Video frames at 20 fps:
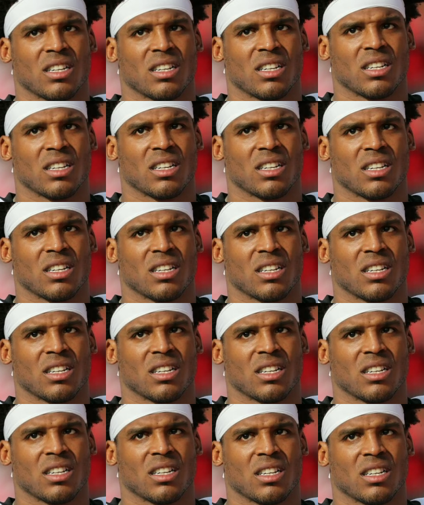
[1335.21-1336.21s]

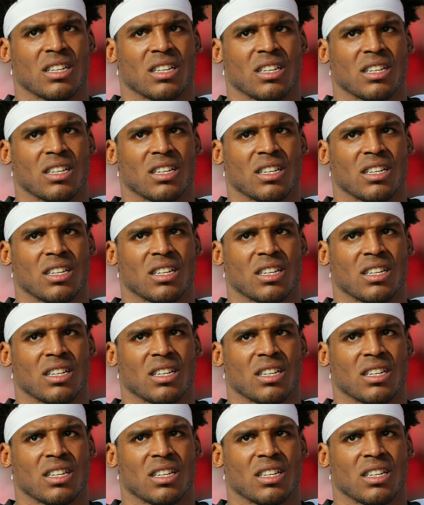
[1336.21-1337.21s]

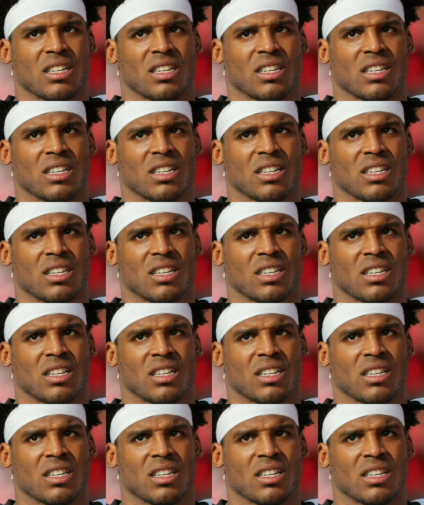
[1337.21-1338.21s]

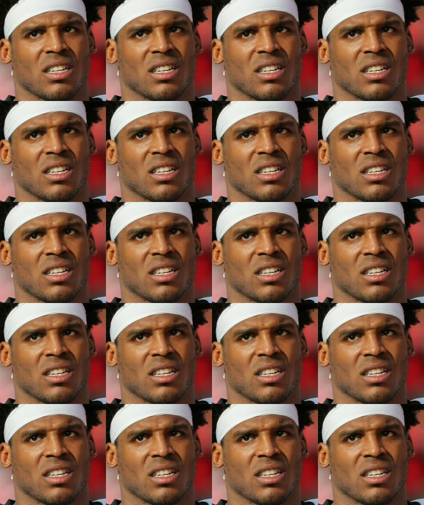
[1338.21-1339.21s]

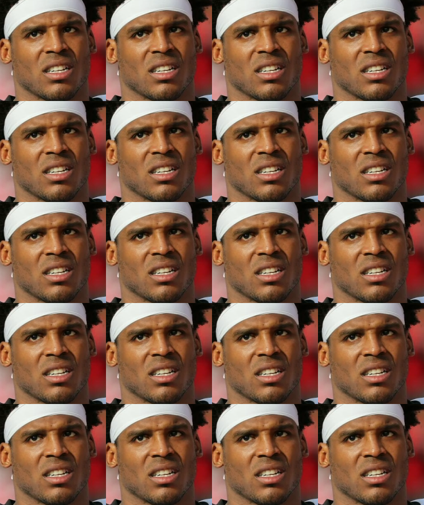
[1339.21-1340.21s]

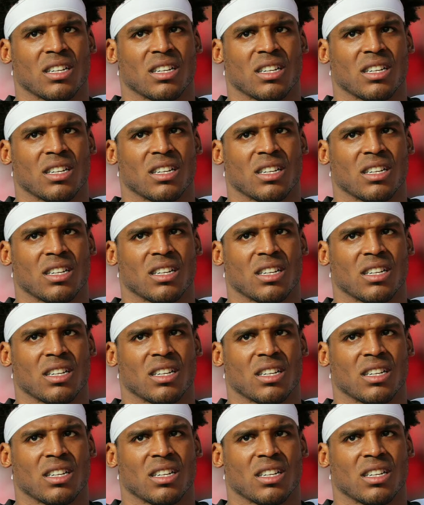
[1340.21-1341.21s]

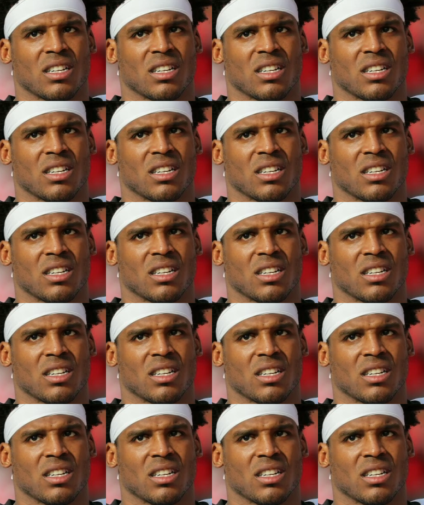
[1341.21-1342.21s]

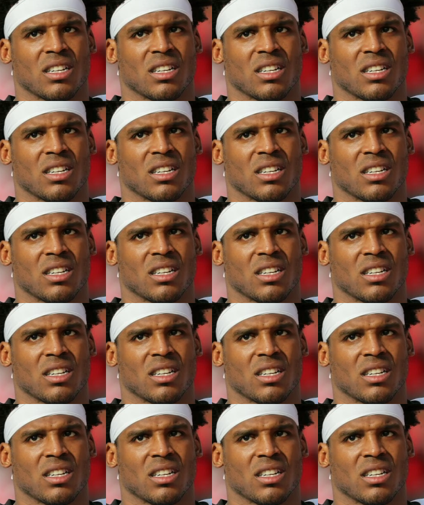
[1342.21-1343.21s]

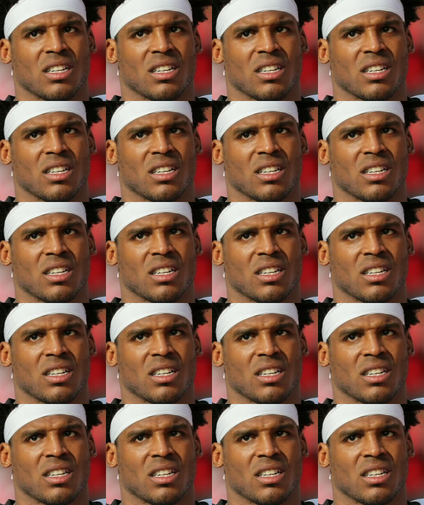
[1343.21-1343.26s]
[no speech]